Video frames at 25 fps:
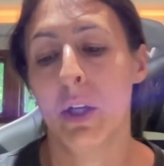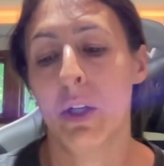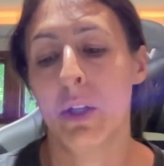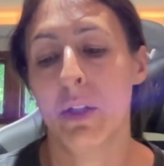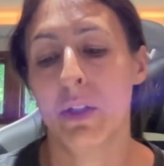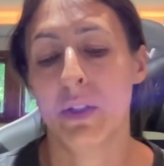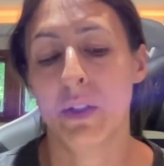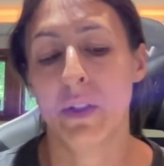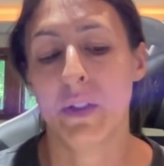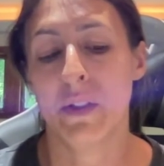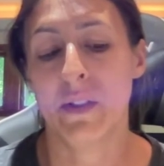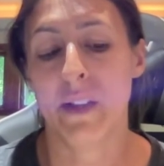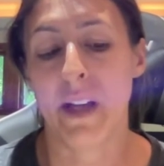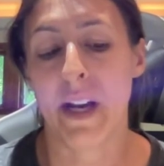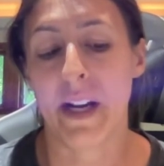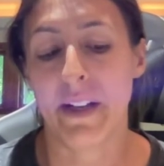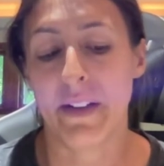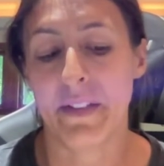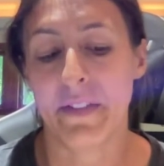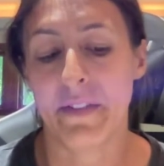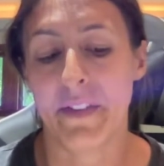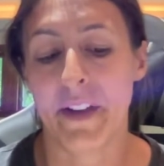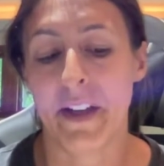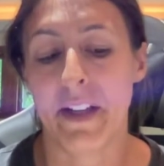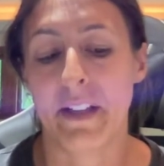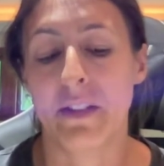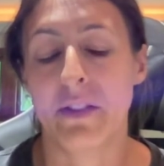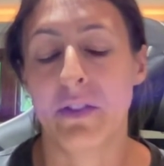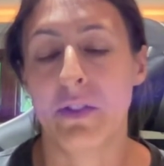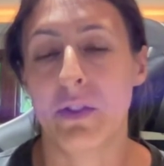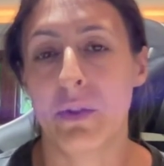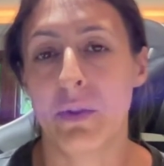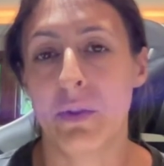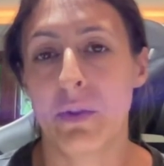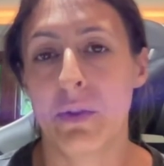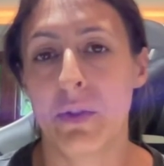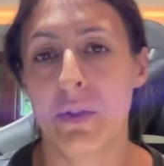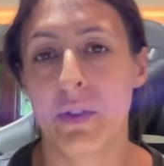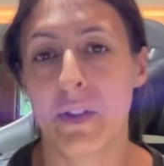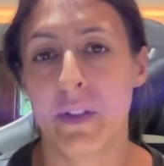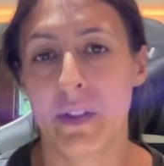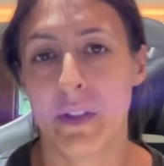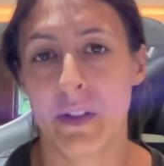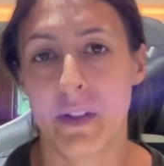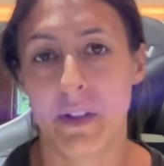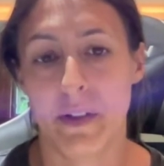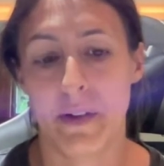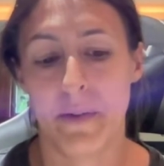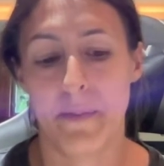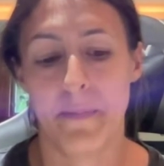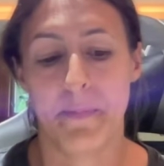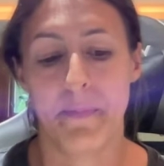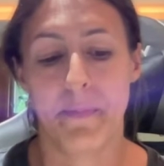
to side effects due to the